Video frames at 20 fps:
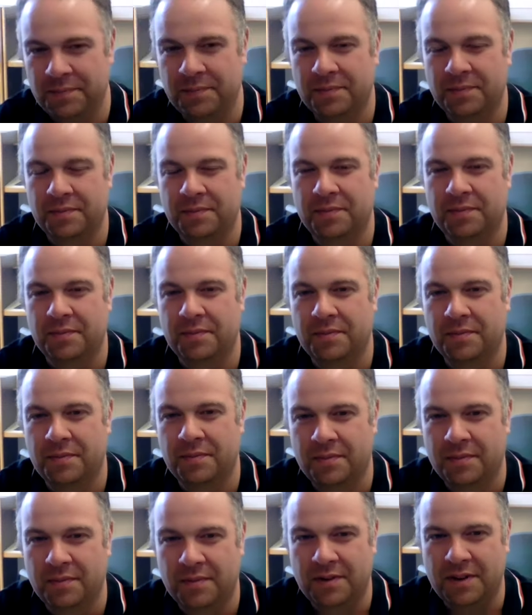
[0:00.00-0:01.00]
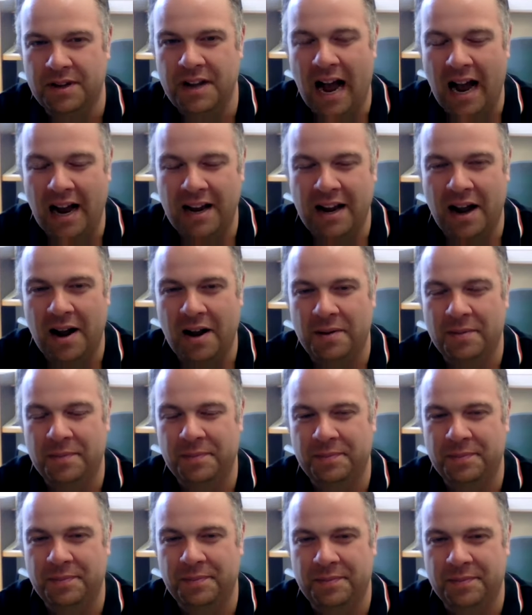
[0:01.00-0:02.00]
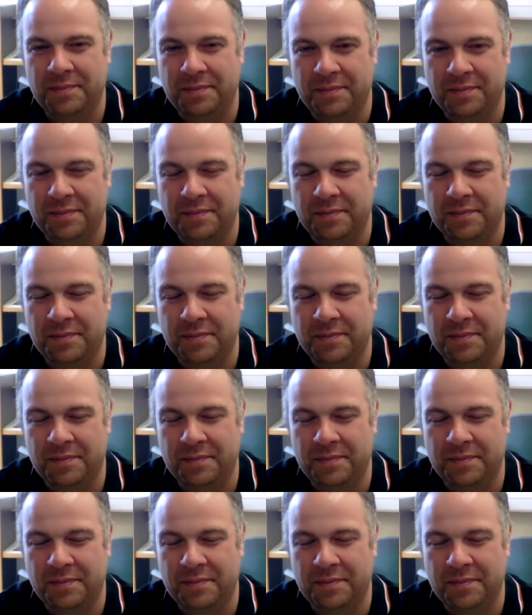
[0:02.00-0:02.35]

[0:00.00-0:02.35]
You can look him up. Yeah. Um, yeah.